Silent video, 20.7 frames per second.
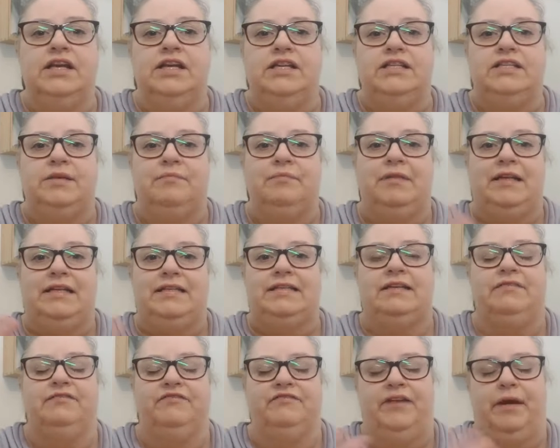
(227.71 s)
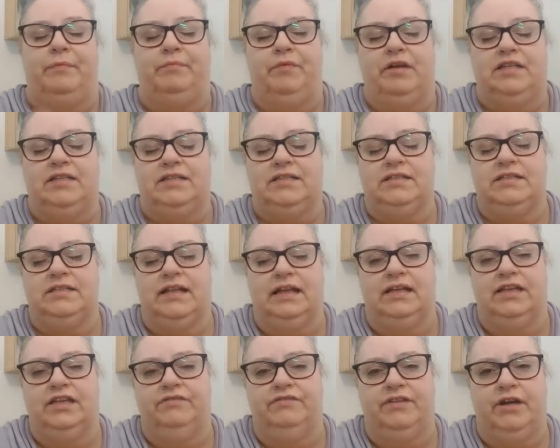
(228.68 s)
So Melissa, fabulous,
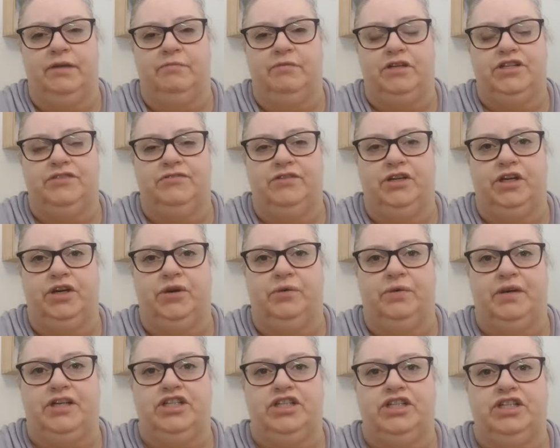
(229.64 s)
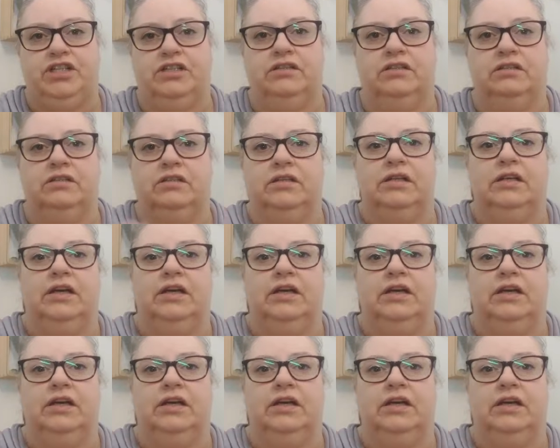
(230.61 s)
thank you very much for your question.